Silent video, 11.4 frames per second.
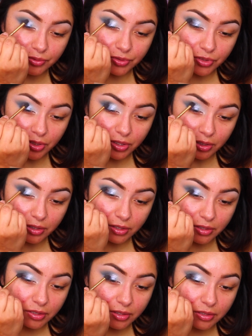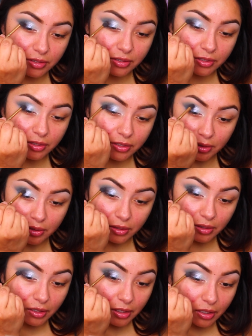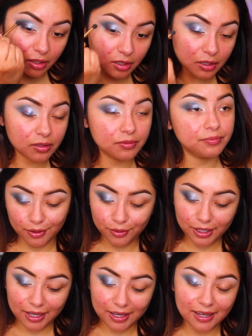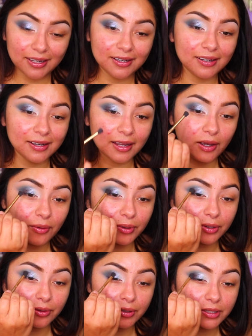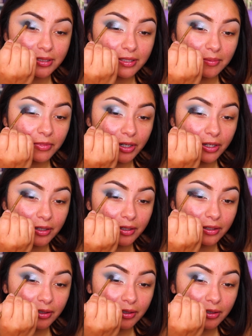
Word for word: Just like that. Okay, now we're going somewhere.